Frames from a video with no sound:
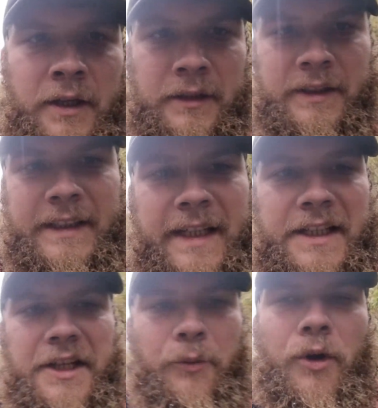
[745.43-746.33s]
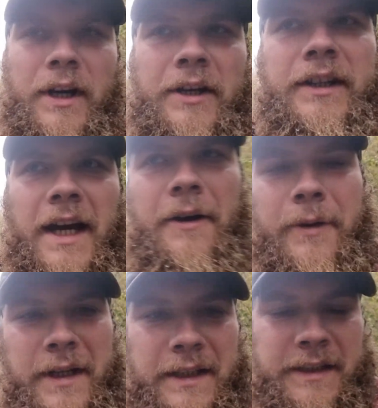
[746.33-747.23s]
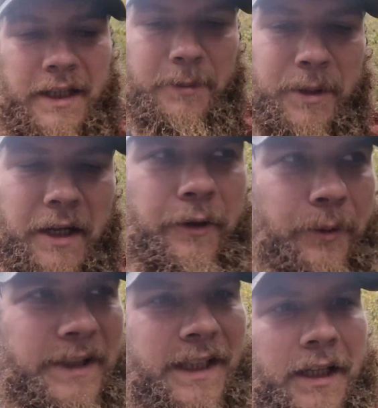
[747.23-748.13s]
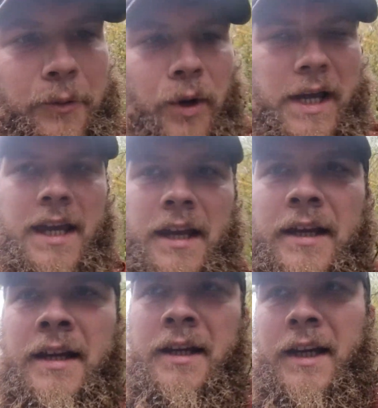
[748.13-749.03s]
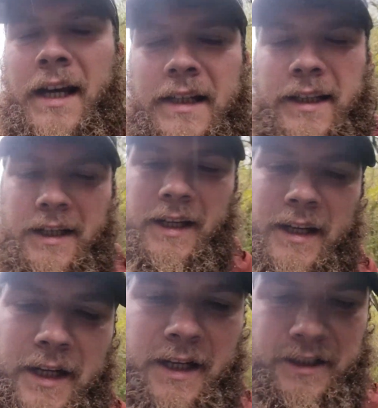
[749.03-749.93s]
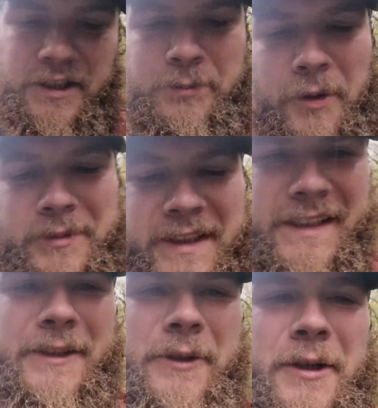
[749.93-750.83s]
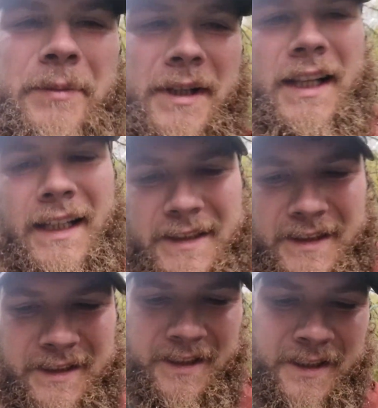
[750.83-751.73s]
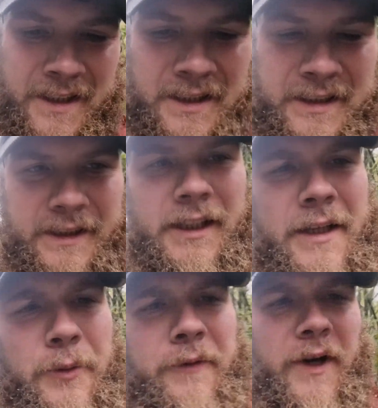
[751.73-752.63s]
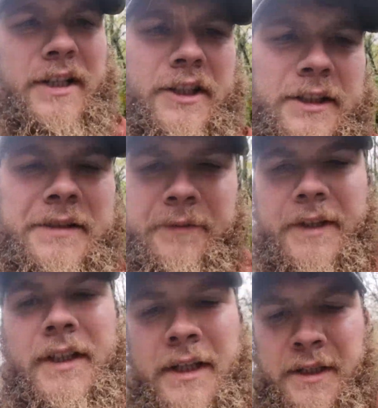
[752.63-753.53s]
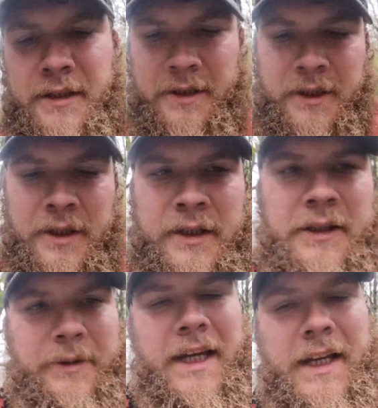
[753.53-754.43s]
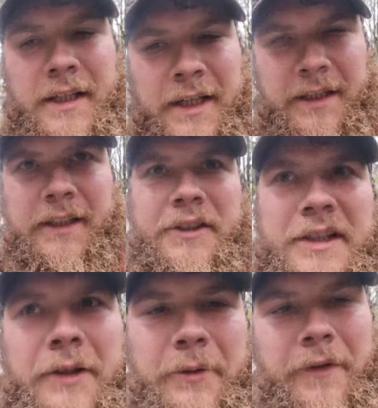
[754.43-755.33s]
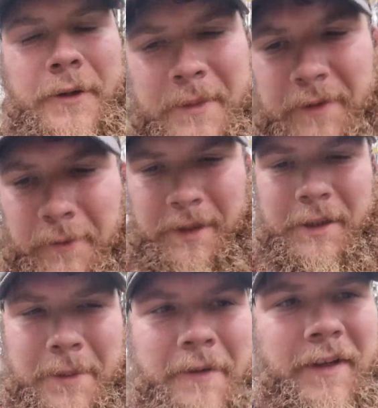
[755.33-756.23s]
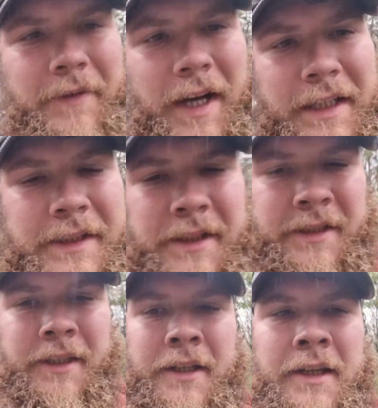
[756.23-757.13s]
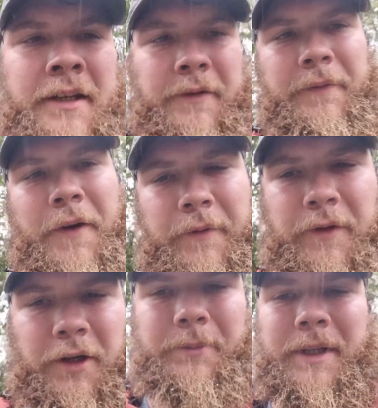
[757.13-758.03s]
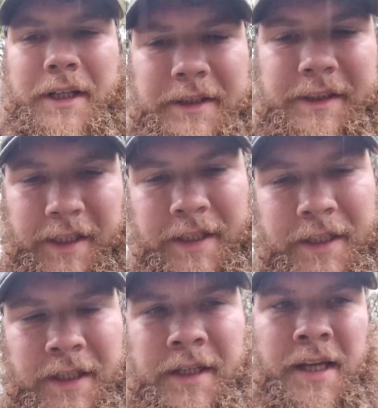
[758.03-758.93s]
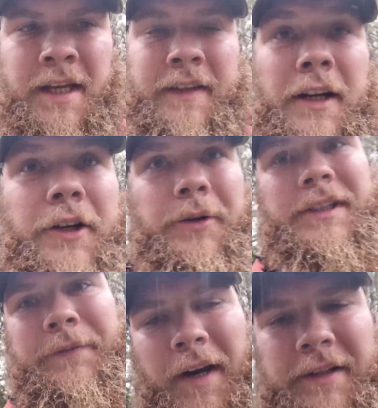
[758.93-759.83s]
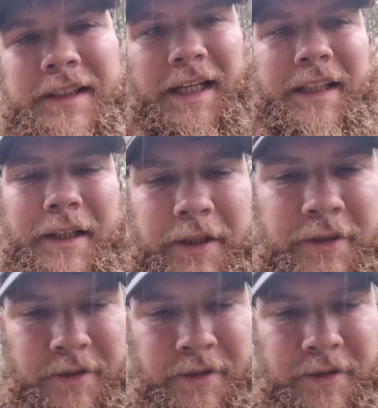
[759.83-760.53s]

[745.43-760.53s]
So this section I'm walking on now is part of the West Highland Way, and I just bumped into a couple of lads. They sound like they were French or something doing it. Had a little talk with them, give them a little bit of advice for further up, because they're not going as far as I did